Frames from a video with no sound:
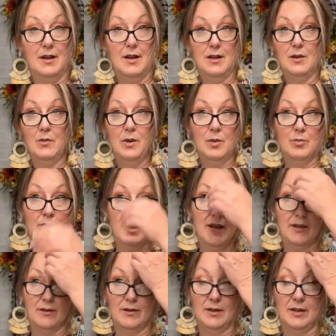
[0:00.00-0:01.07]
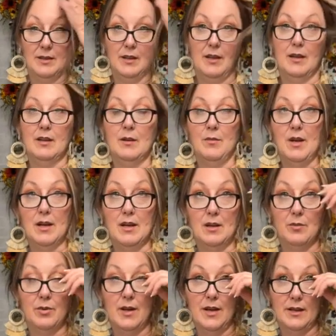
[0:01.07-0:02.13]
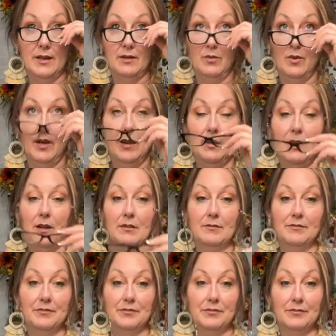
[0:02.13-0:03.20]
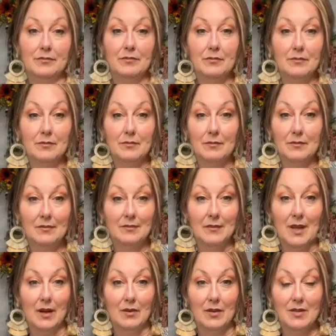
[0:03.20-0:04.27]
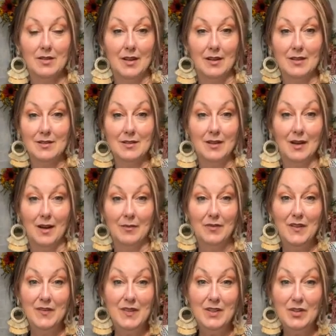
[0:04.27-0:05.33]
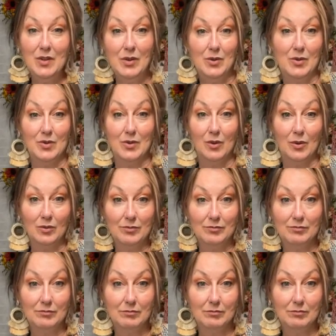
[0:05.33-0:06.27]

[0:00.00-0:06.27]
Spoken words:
I don't want to brag or anything, and I'm not going to brag in a way that, how do I say this? I'm 52 years old.